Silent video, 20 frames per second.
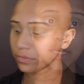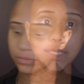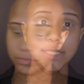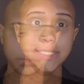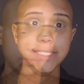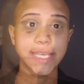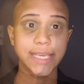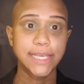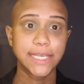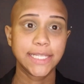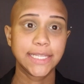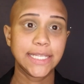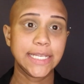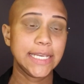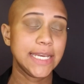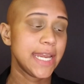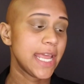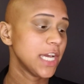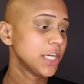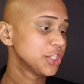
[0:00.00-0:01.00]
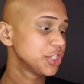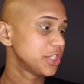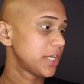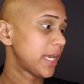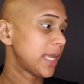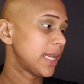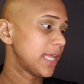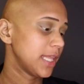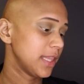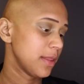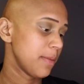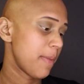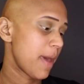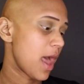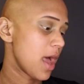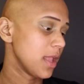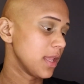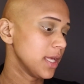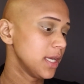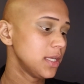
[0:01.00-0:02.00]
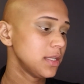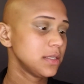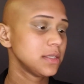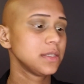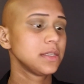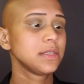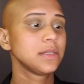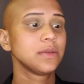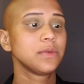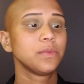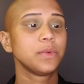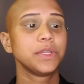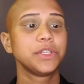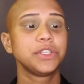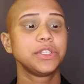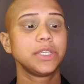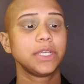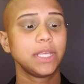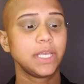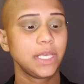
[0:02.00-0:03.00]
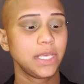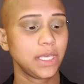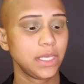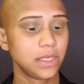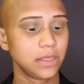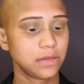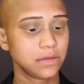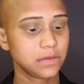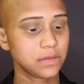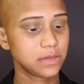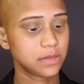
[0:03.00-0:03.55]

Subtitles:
Taking the next shade in the palette, which is